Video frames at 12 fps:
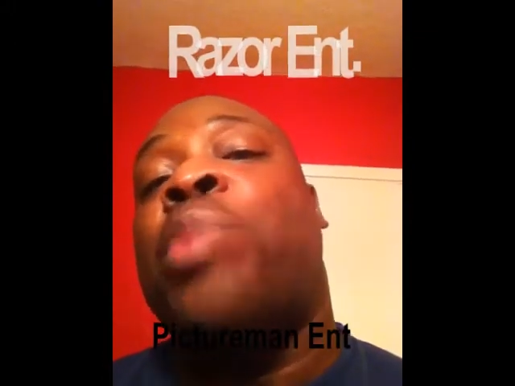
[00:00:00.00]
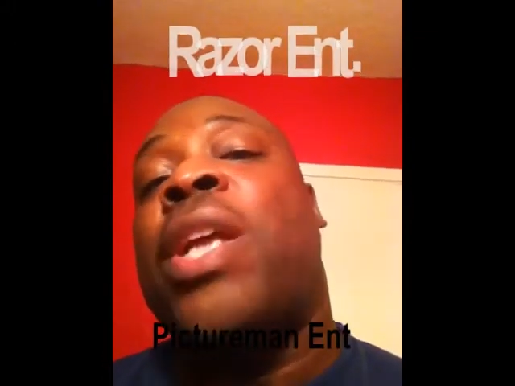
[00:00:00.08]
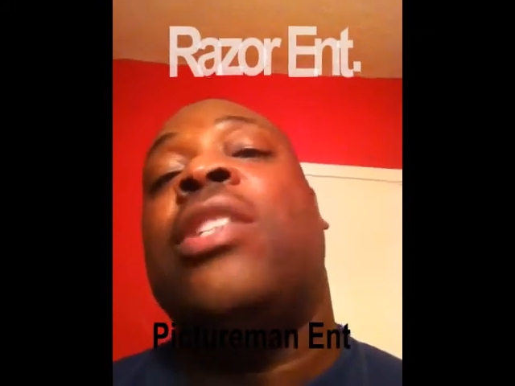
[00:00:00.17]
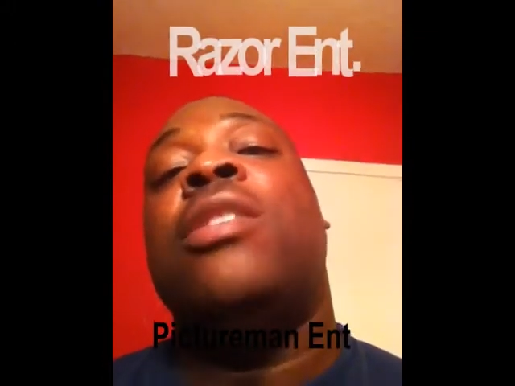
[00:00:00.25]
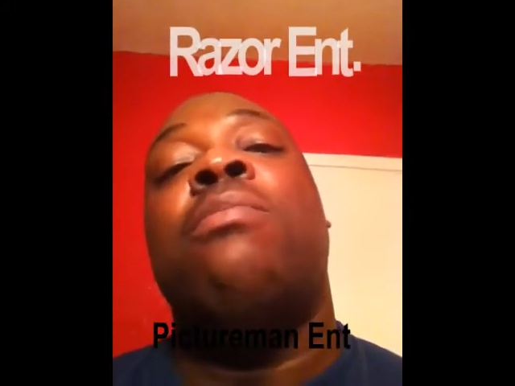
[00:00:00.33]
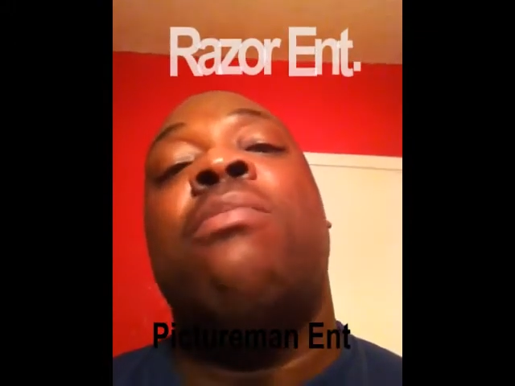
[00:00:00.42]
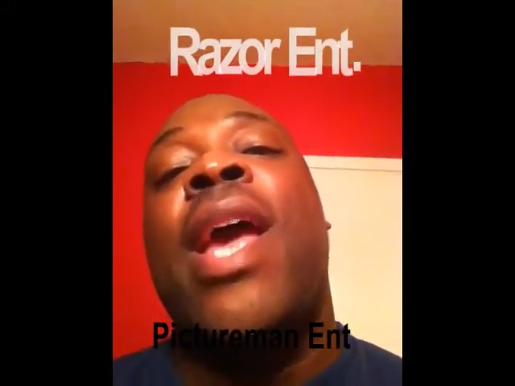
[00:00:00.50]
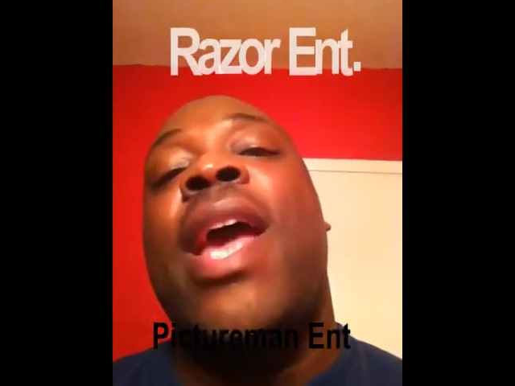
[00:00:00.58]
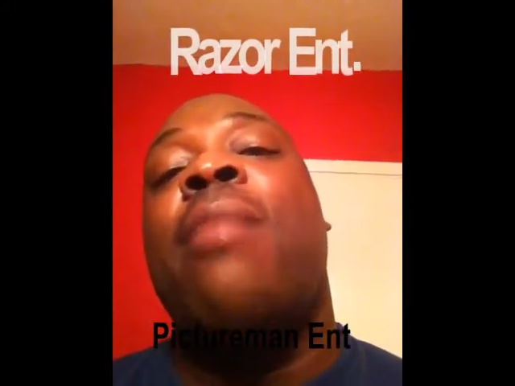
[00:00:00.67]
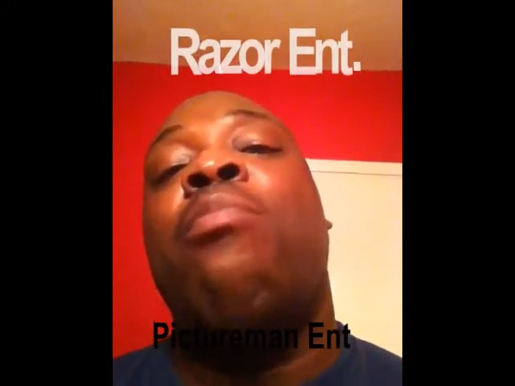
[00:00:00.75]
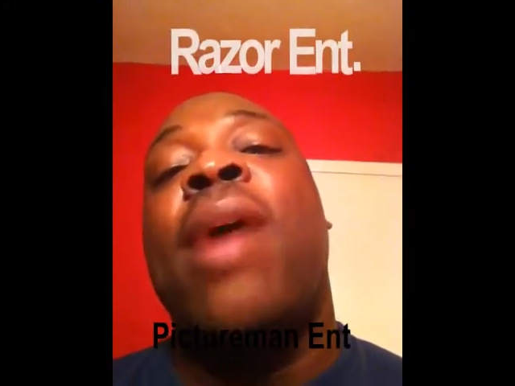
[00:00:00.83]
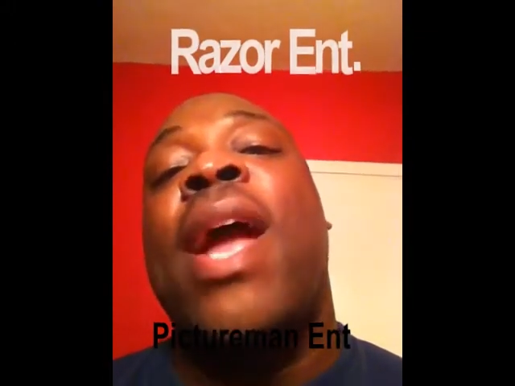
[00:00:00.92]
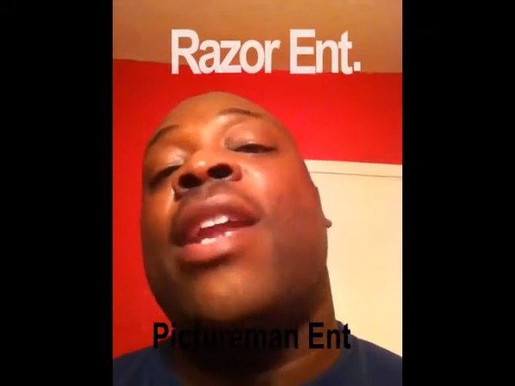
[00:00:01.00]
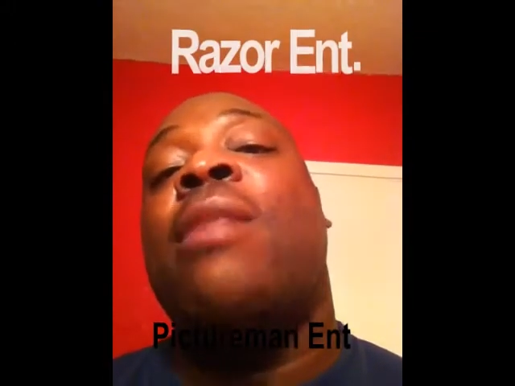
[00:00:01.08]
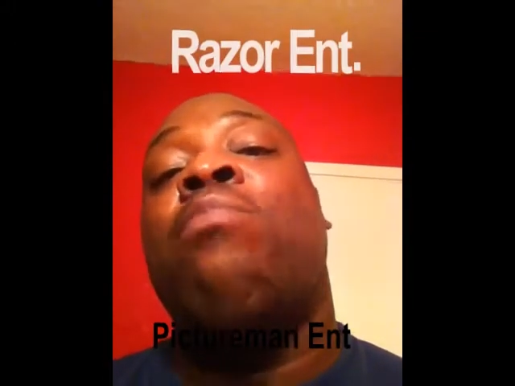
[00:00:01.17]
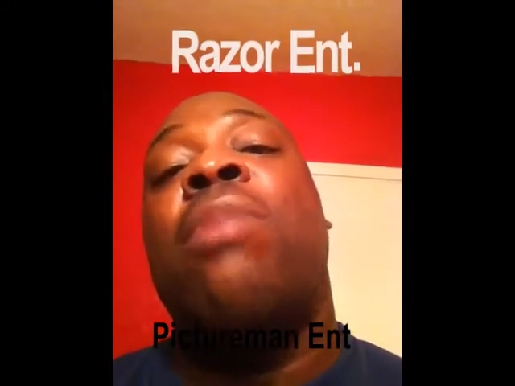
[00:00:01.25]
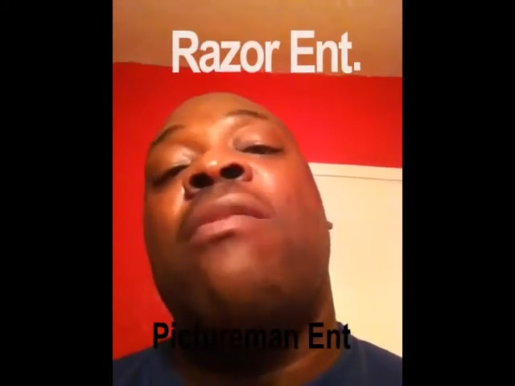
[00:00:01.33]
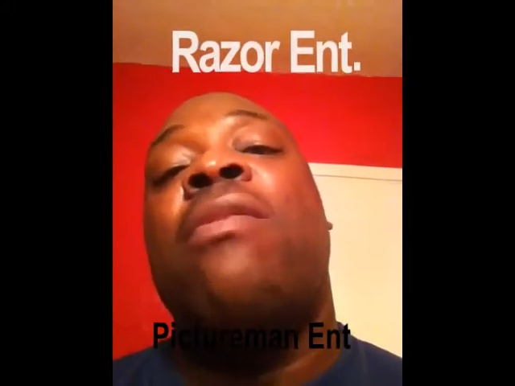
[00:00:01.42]
Picture Man
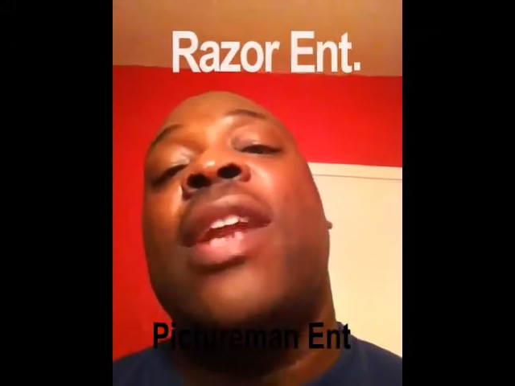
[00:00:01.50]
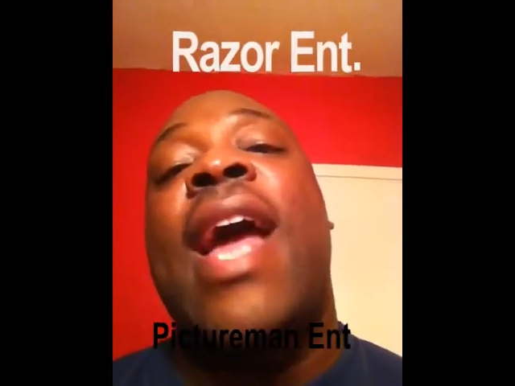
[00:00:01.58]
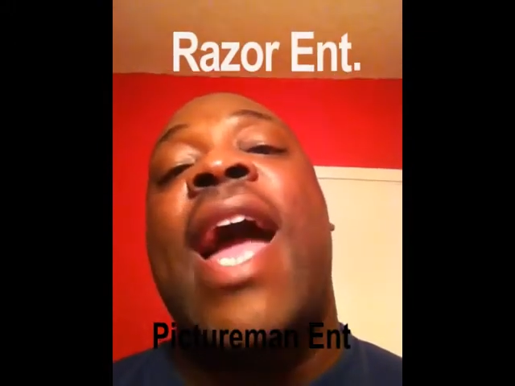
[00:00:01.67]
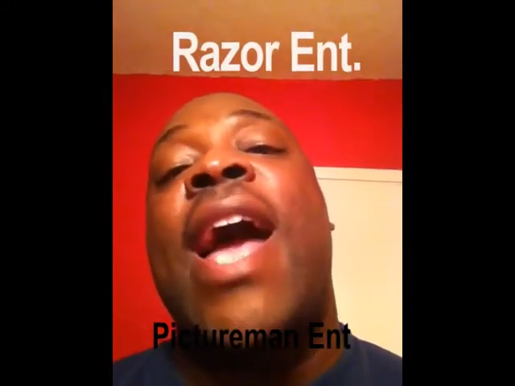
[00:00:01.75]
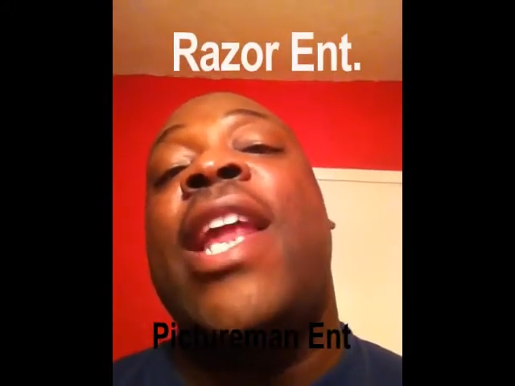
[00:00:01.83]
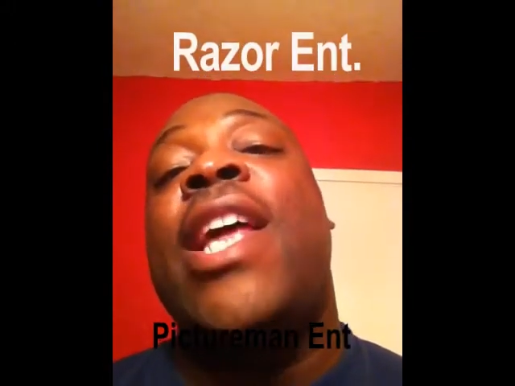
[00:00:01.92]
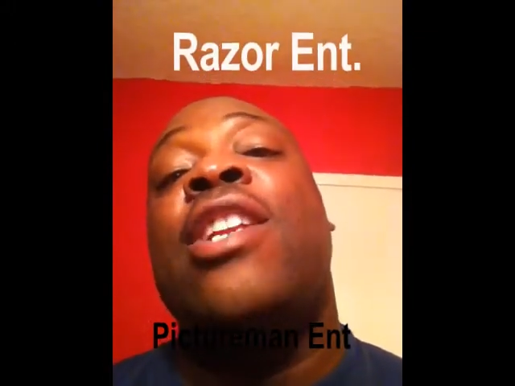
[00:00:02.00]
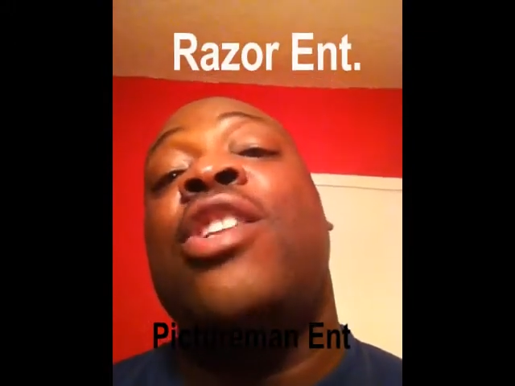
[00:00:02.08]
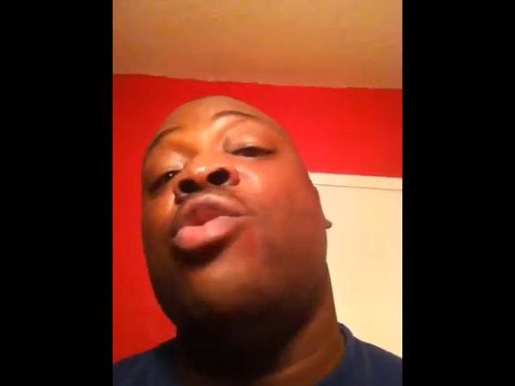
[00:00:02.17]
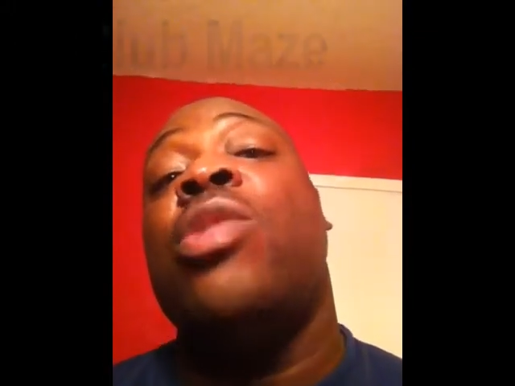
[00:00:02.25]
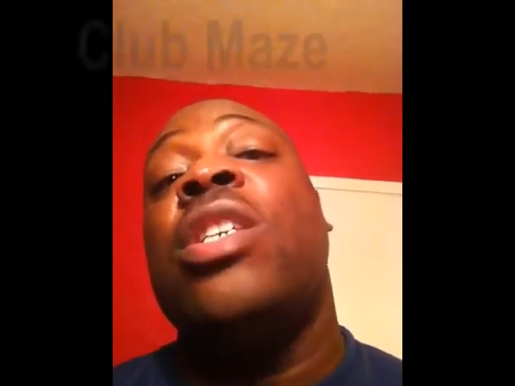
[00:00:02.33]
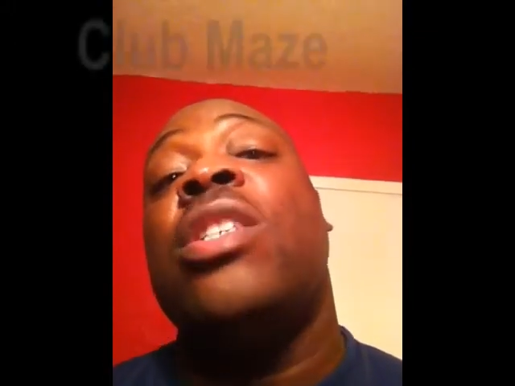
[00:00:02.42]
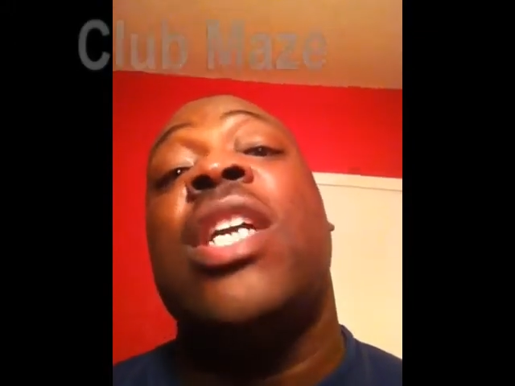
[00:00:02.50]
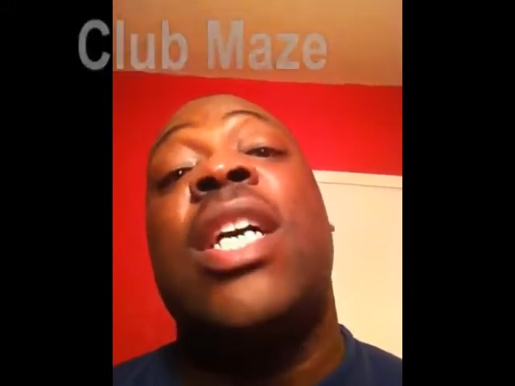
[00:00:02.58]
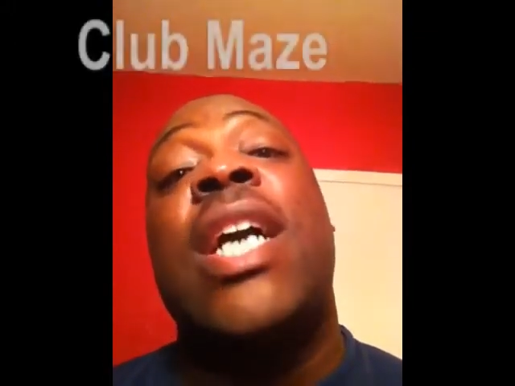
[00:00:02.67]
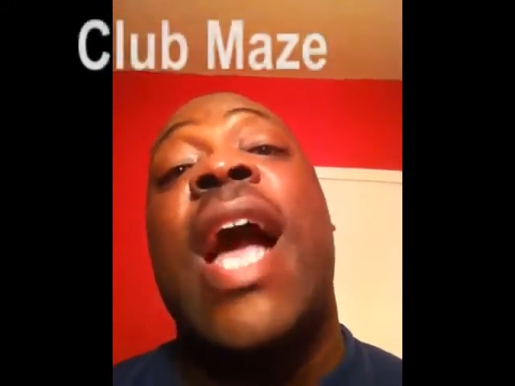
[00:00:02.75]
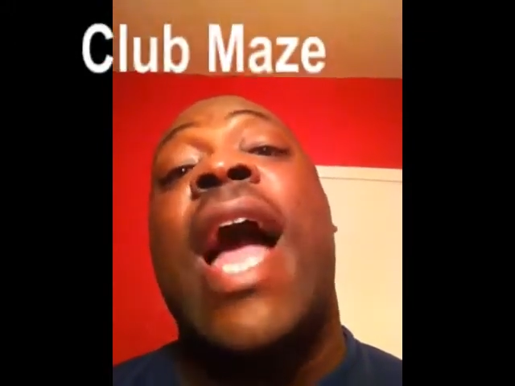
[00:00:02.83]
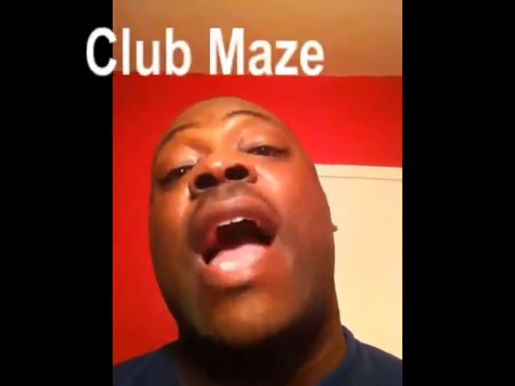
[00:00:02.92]
bringing a brother down there to do this
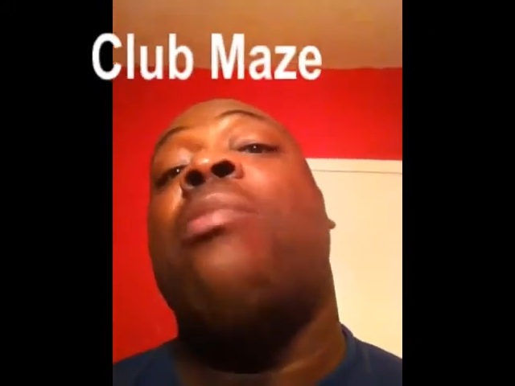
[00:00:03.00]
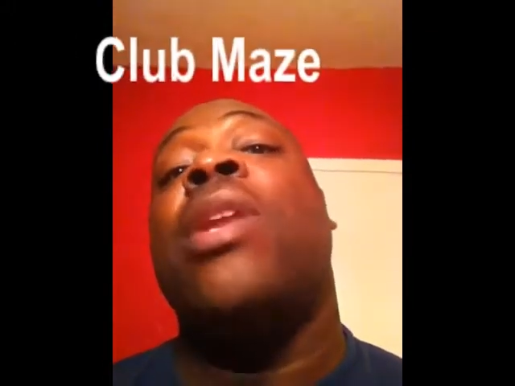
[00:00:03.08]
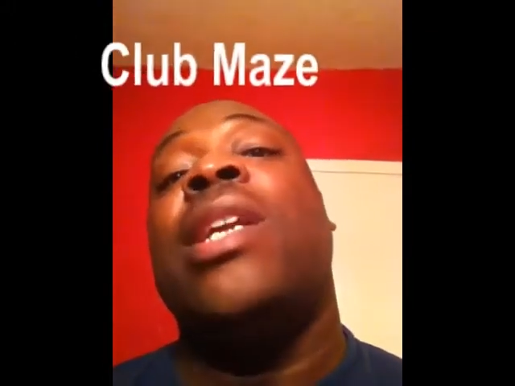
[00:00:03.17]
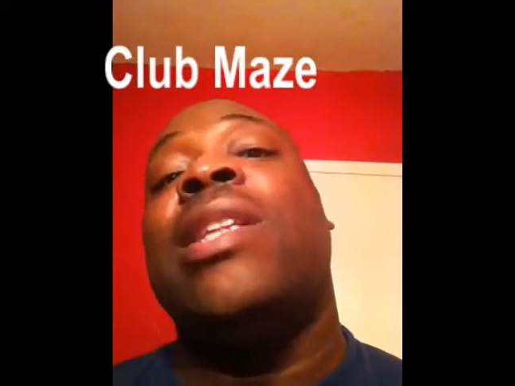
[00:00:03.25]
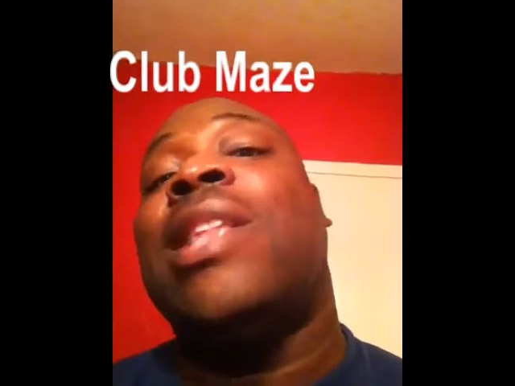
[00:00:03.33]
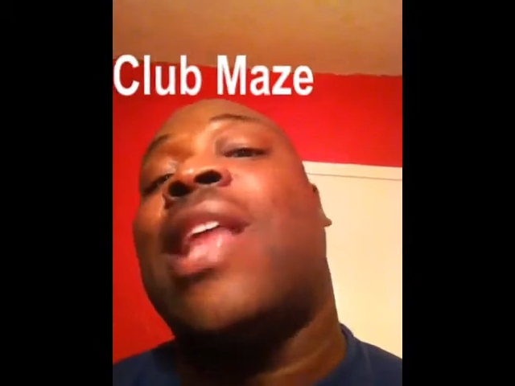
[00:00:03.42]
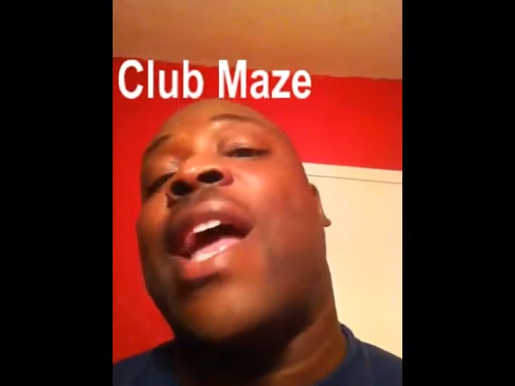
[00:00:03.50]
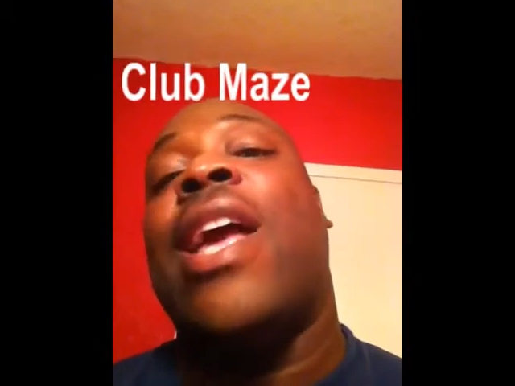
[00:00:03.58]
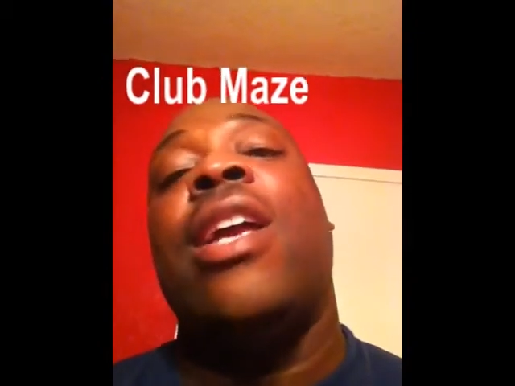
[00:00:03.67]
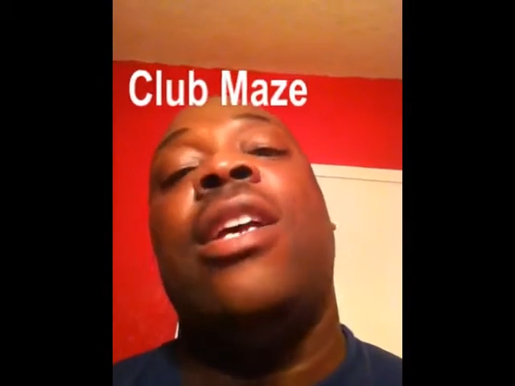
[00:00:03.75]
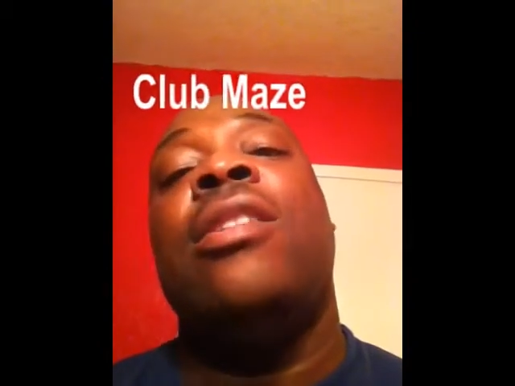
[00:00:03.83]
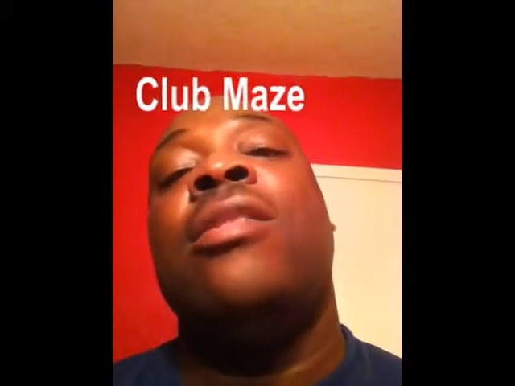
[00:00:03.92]
little comedy thing.